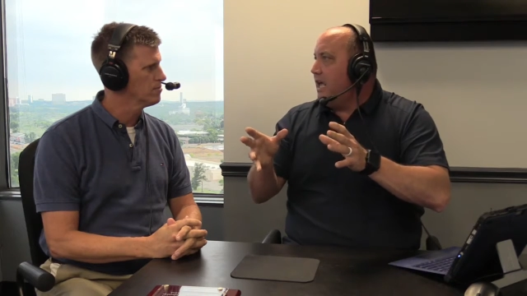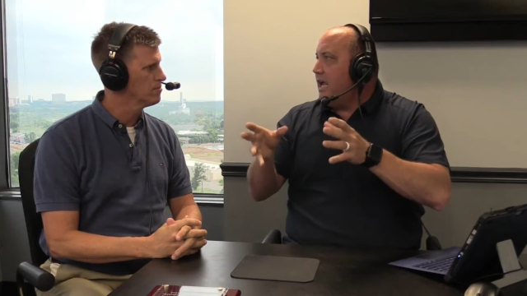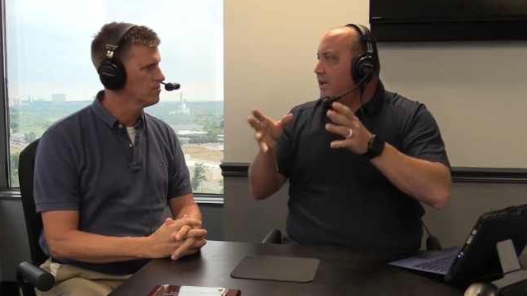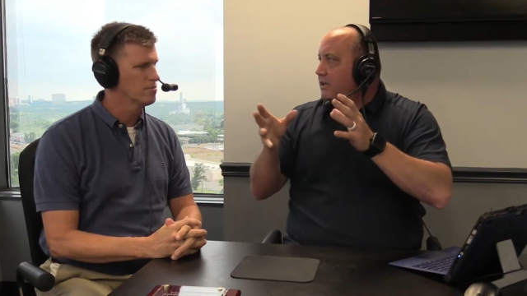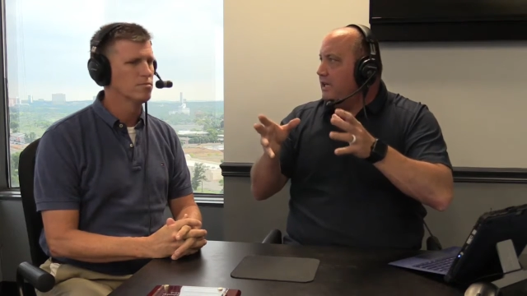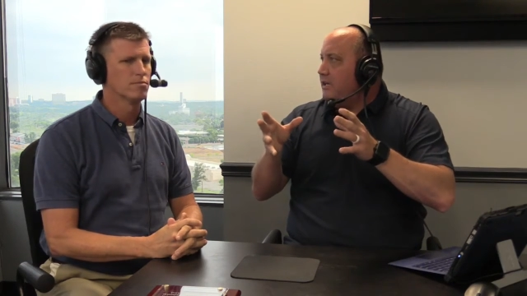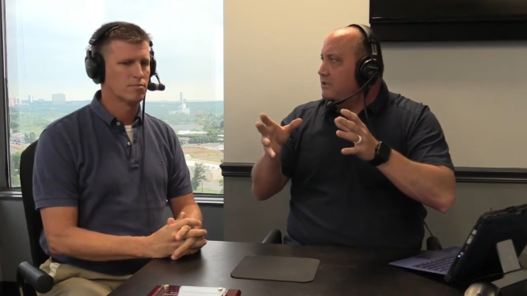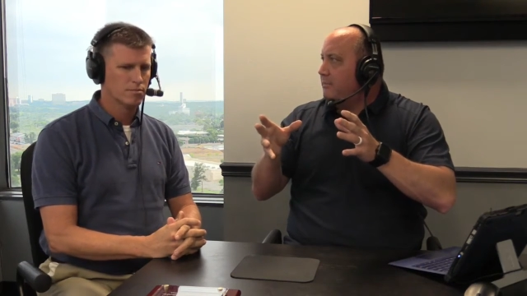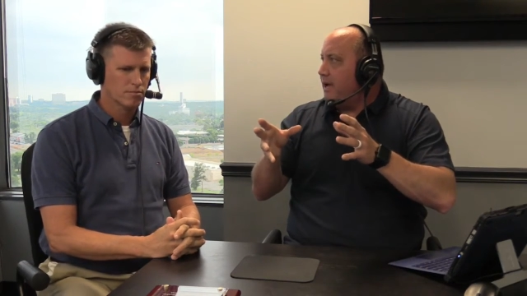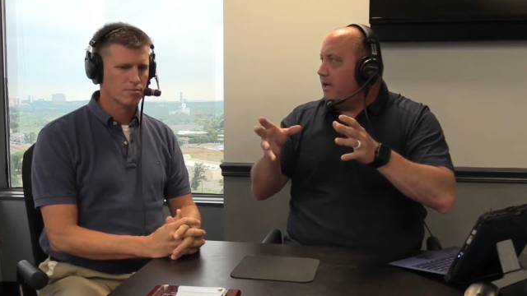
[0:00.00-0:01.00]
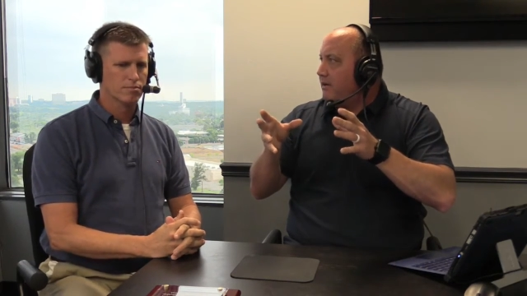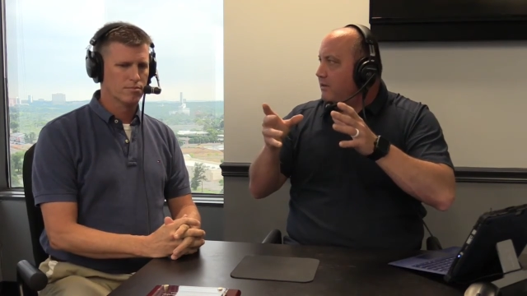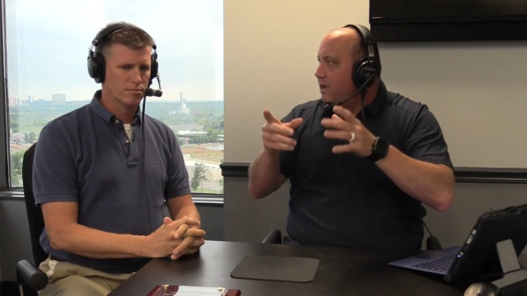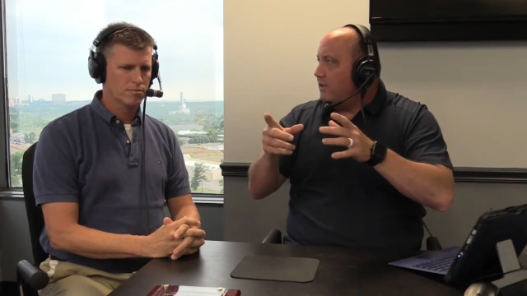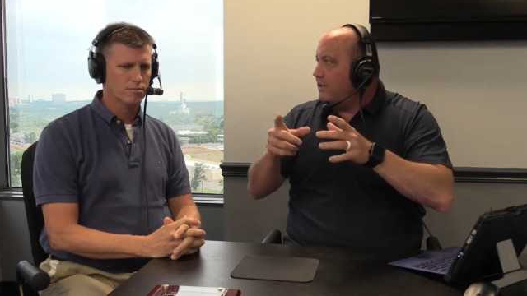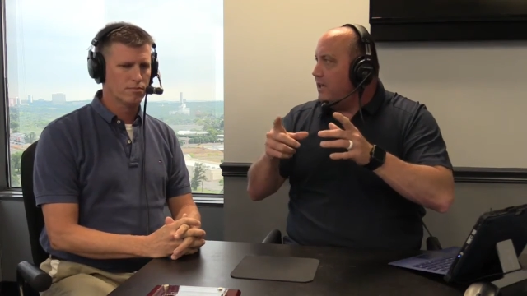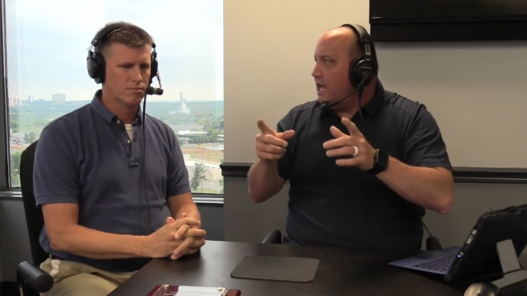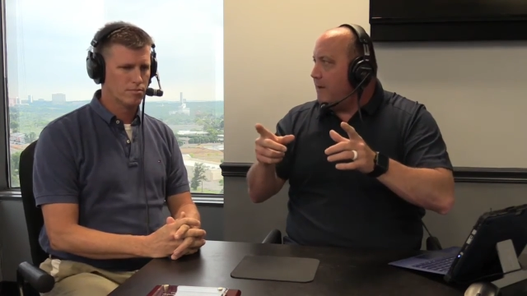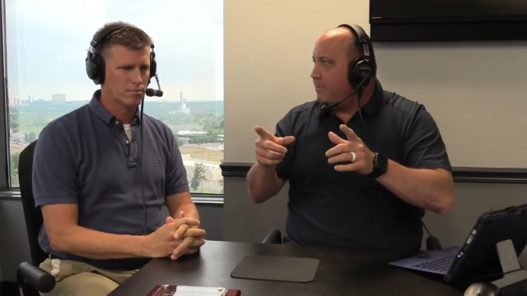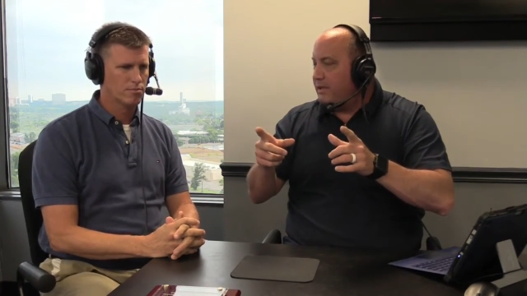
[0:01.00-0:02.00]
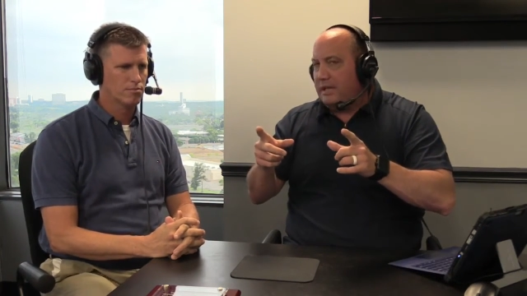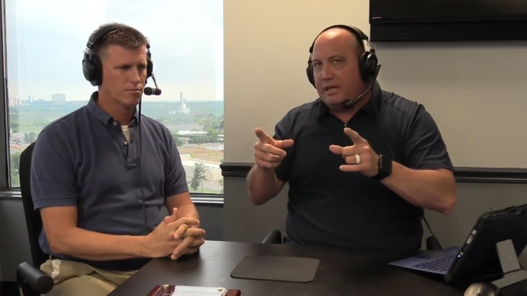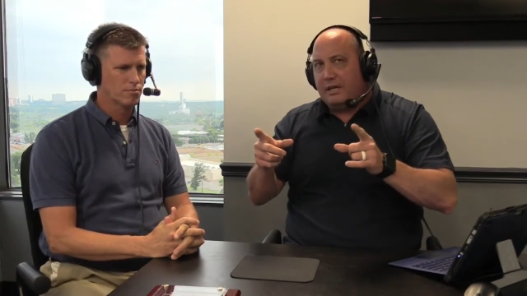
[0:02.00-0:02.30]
Speaker 1: and Lean is about not letting that happen again.